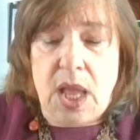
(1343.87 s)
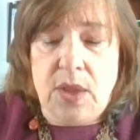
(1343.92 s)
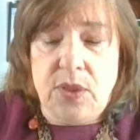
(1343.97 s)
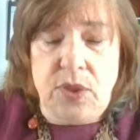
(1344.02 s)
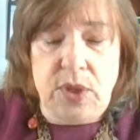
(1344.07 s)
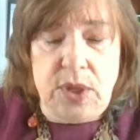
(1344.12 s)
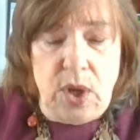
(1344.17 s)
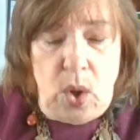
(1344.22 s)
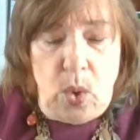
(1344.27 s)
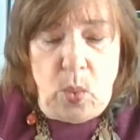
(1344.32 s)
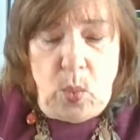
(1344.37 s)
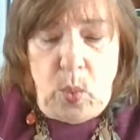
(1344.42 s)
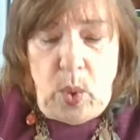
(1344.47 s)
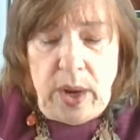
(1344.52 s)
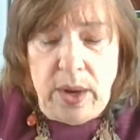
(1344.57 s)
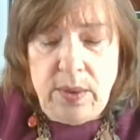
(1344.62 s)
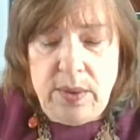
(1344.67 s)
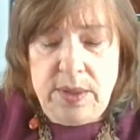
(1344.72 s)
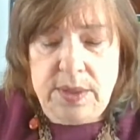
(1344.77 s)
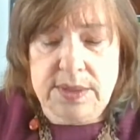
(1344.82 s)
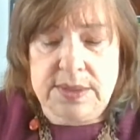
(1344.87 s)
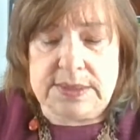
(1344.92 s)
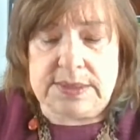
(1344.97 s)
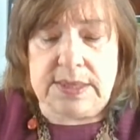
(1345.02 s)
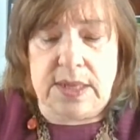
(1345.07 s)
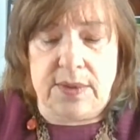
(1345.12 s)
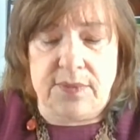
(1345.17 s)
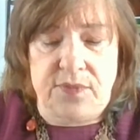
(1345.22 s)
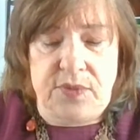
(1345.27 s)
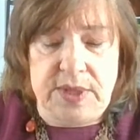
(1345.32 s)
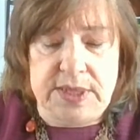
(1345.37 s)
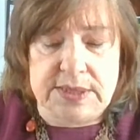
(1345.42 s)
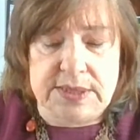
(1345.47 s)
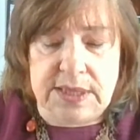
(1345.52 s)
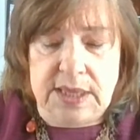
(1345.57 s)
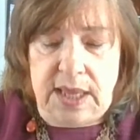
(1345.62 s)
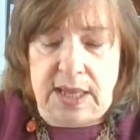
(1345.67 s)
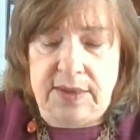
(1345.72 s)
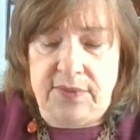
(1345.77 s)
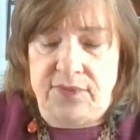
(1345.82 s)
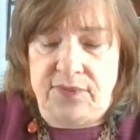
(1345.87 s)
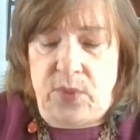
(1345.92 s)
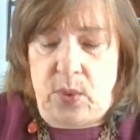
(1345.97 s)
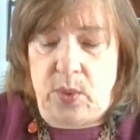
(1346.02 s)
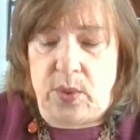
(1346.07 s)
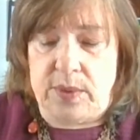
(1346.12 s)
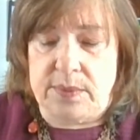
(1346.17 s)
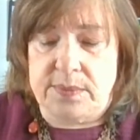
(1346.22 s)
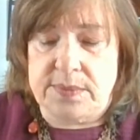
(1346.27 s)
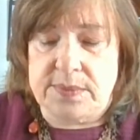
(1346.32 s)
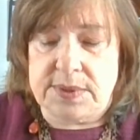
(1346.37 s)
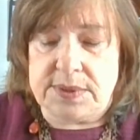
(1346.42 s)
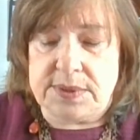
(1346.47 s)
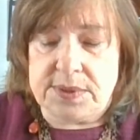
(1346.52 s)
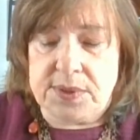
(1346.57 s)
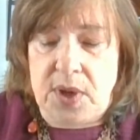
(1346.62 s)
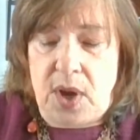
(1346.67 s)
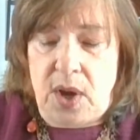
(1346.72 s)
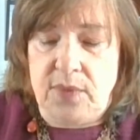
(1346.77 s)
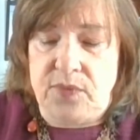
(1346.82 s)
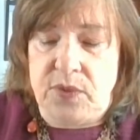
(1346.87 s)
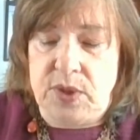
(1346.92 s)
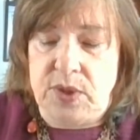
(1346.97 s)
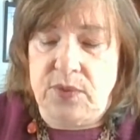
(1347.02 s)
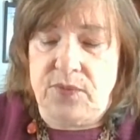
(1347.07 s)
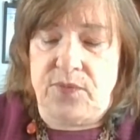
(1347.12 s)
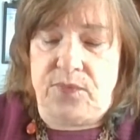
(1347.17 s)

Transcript: The awareness of these life forms, of the